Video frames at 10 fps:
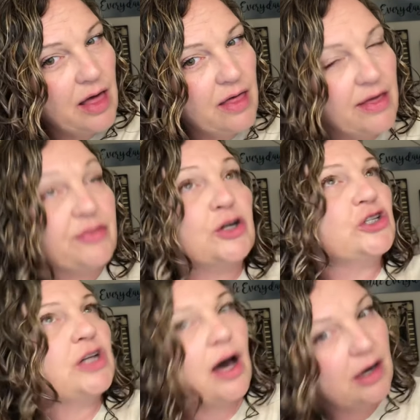that there's
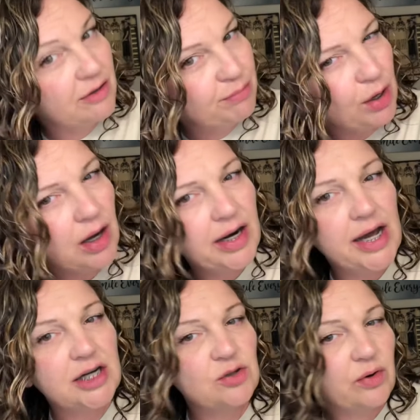not enough
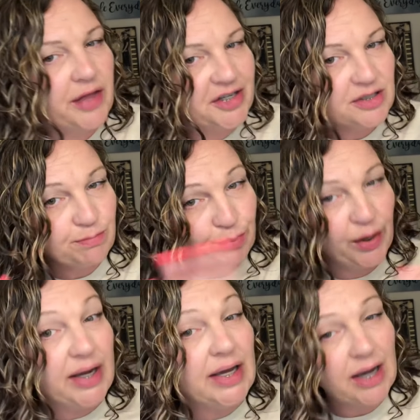product, or that it's
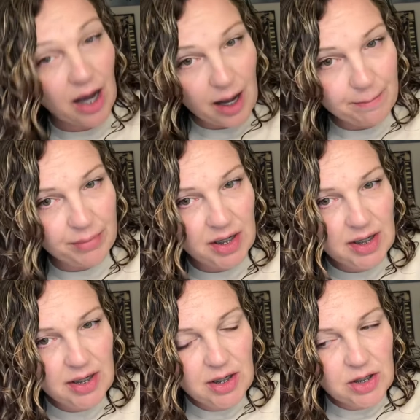breaking up,
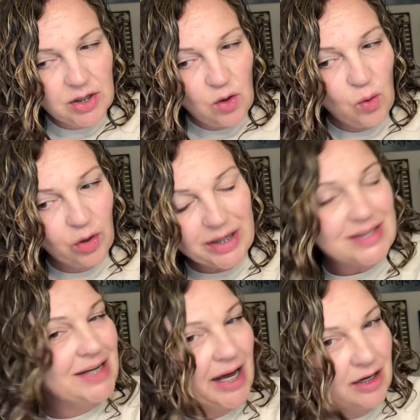or it's
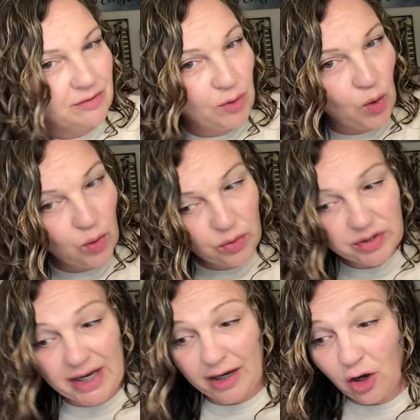not enough hold
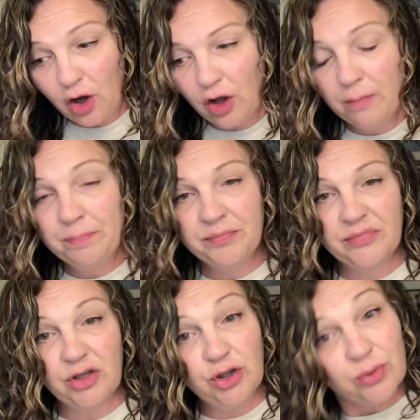at all,
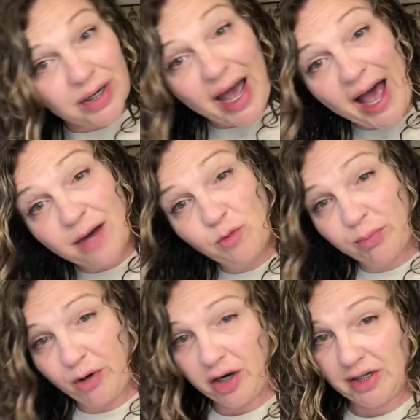you can add more
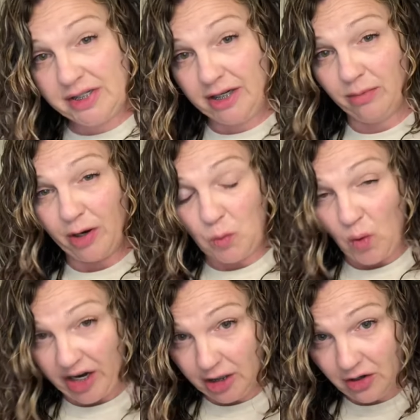product here by
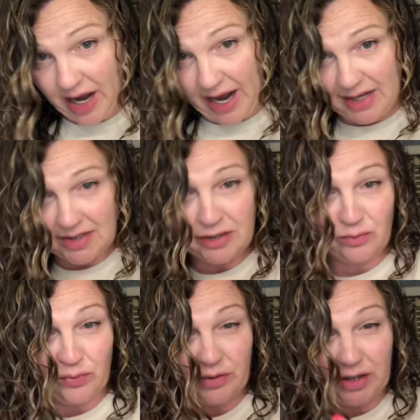wetting your hands,
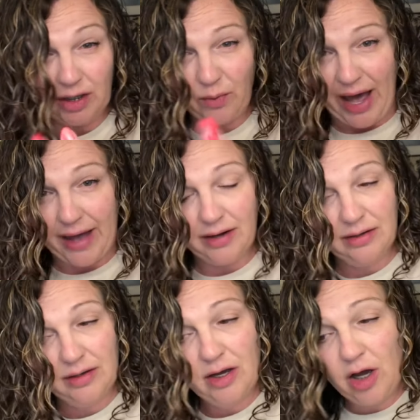really wet,
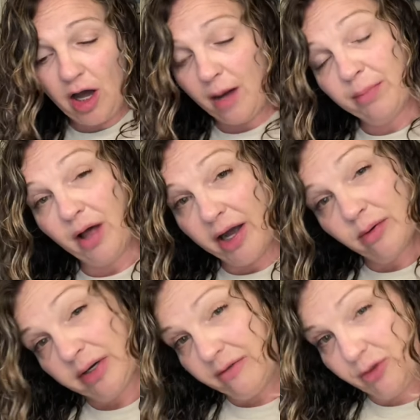applying
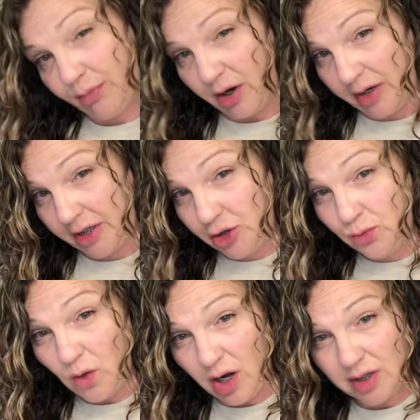whatever product you
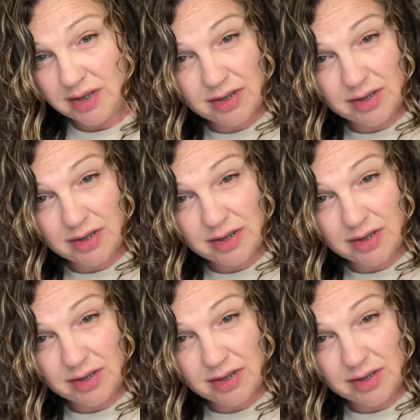want,